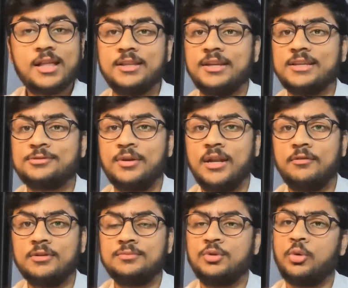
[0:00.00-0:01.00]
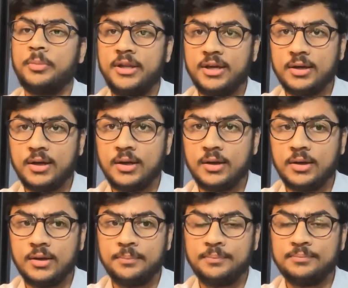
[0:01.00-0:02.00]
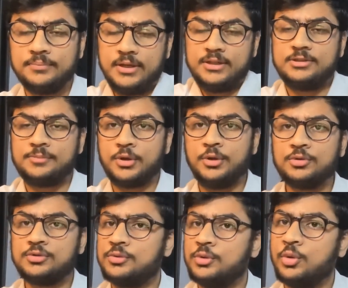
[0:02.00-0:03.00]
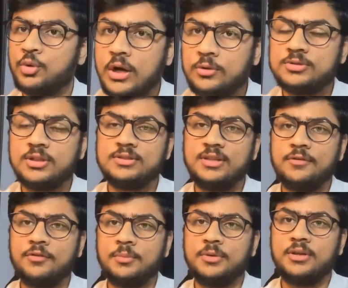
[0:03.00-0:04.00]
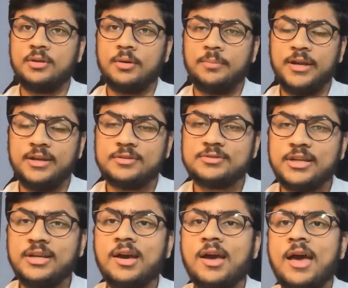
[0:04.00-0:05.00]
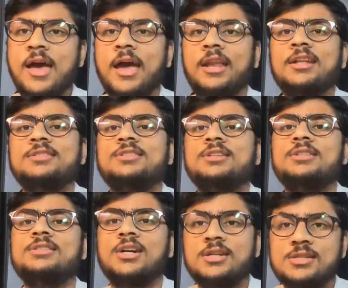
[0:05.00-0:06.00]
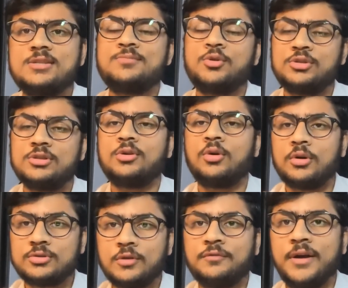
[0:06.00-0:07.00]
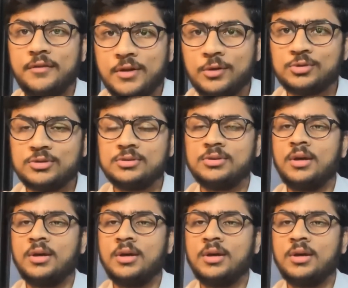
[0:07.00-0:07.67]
The next 1 hour, nobody is produced, no counsel is there from the plaintiff side, and hence the judge imposes a cost of 5,000.